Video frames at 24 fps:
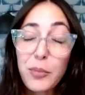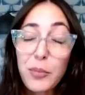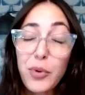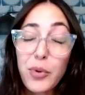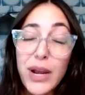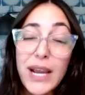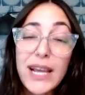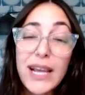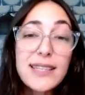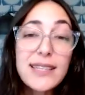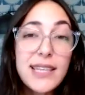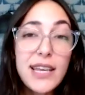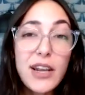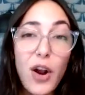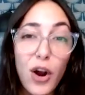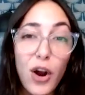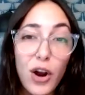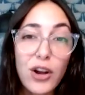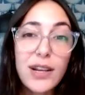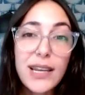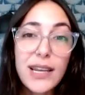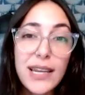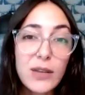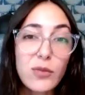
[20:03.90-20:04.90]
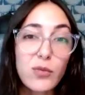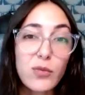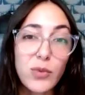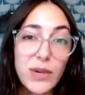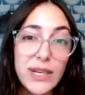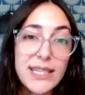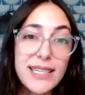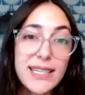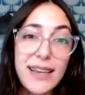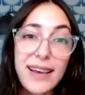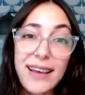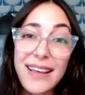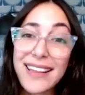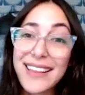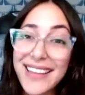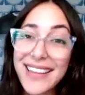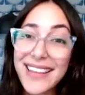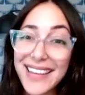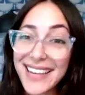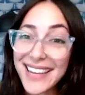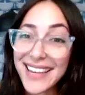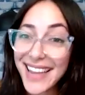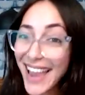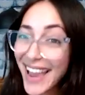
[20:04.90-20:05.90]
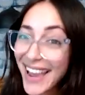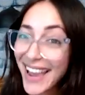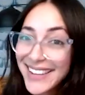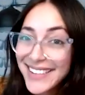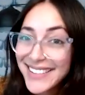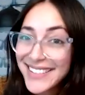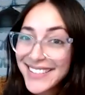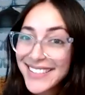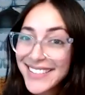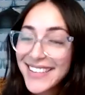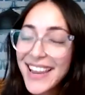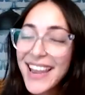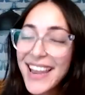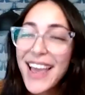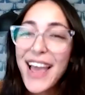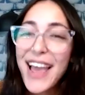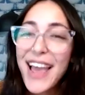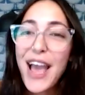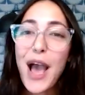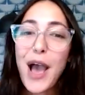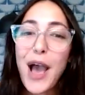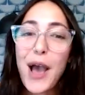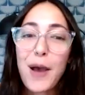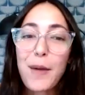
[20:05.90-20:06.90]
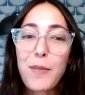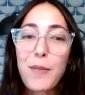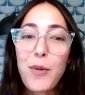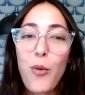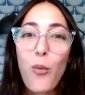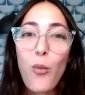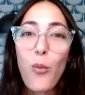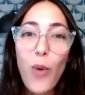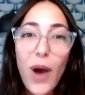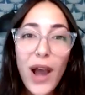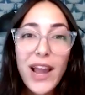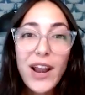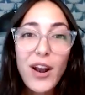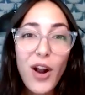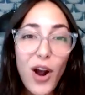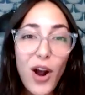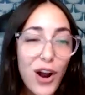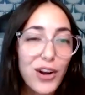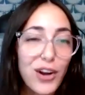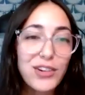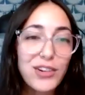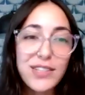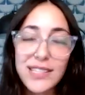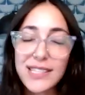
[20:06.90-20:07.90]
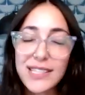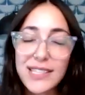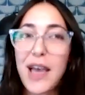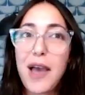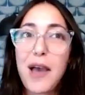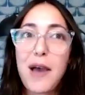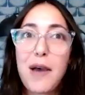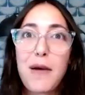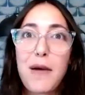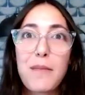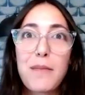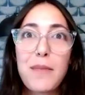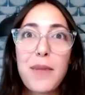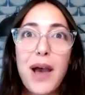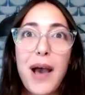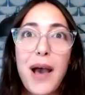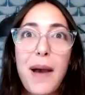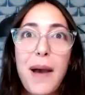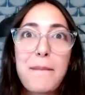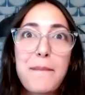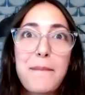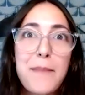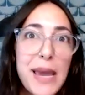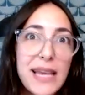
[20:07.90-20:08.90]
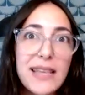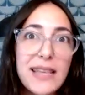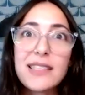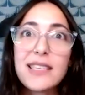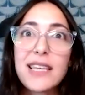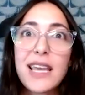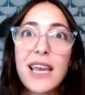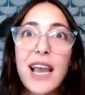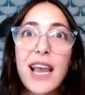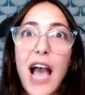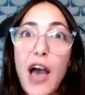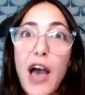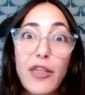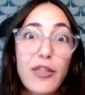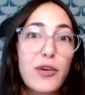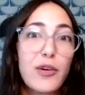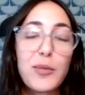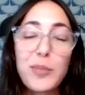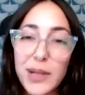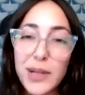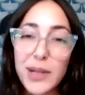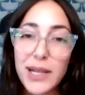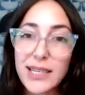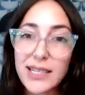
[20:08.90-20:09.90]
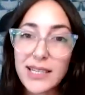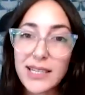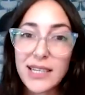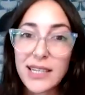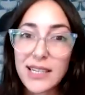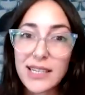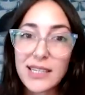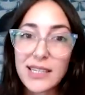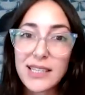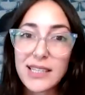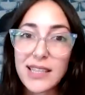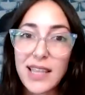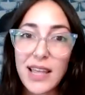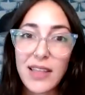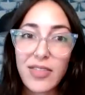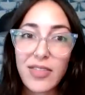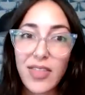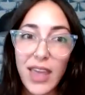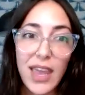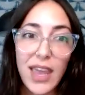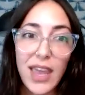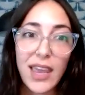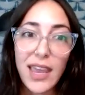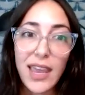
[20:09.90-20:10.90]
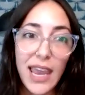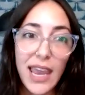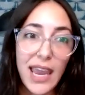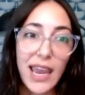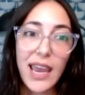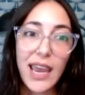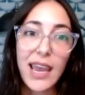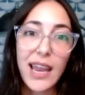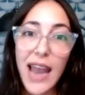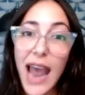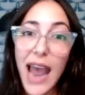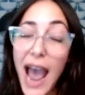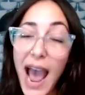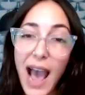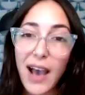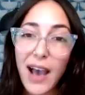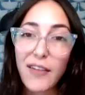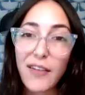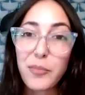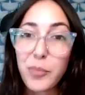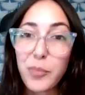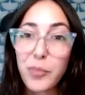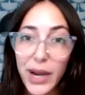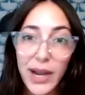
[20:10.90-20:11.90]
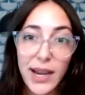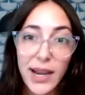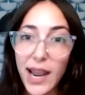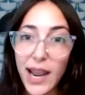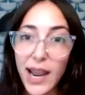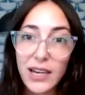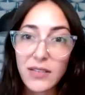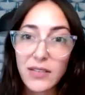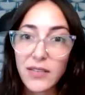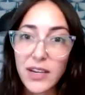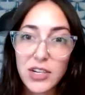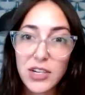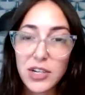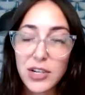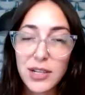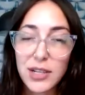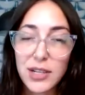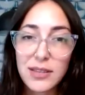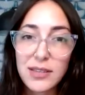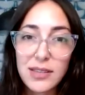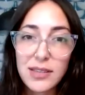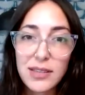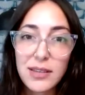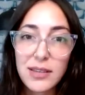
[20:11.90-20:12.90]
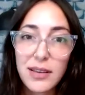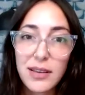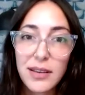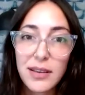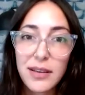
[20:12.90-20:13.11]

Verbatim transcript: brands that aren't in retail yet, um, what are some amazing other places that they can have brand activations?